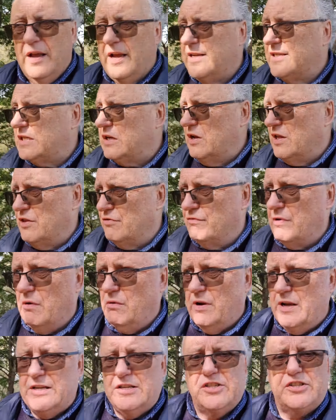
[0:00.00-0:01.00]
It's like the
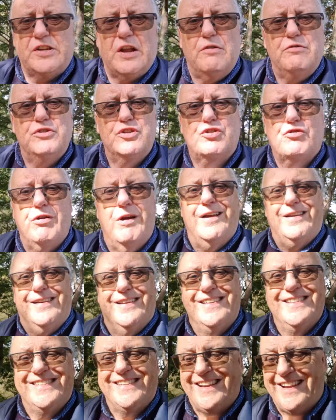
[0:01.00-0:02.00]
Rolling Stones'
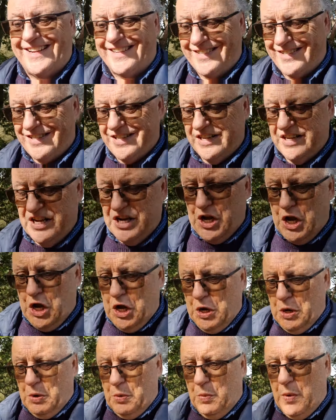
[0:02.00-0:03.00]
greatest hits,
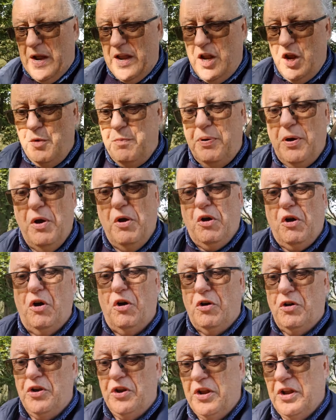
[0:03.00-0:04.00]
where you put
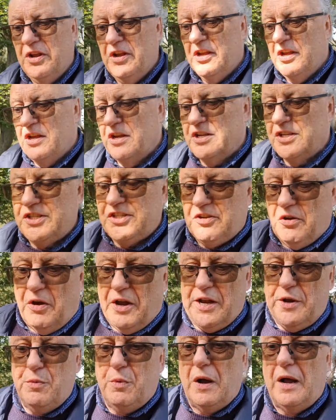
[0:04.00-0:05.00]
on
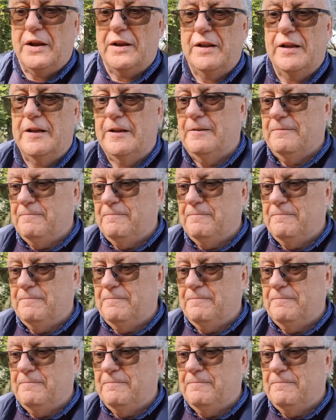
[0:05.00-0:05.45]
side one